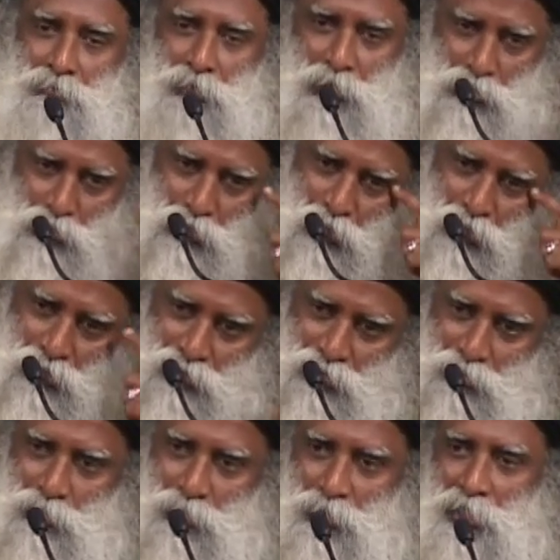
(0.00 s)
in your
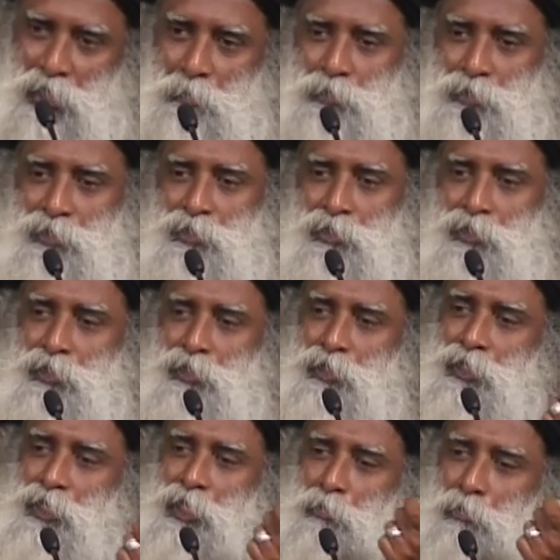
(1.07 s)
perception
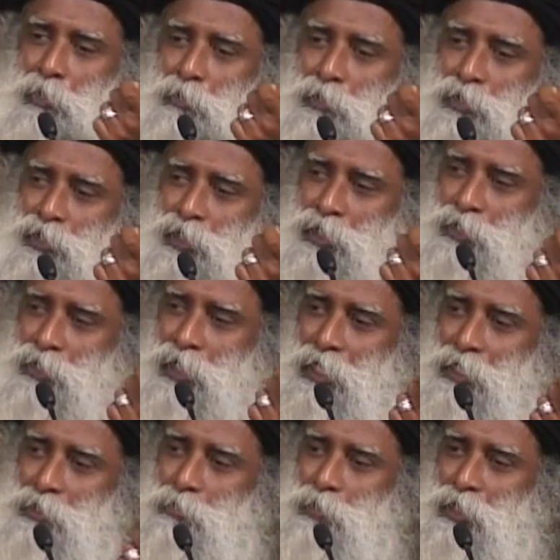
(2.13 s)
it may be just
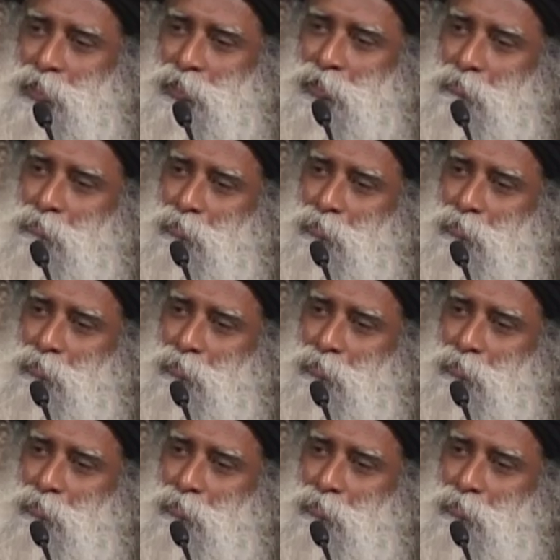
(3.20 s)
as big as a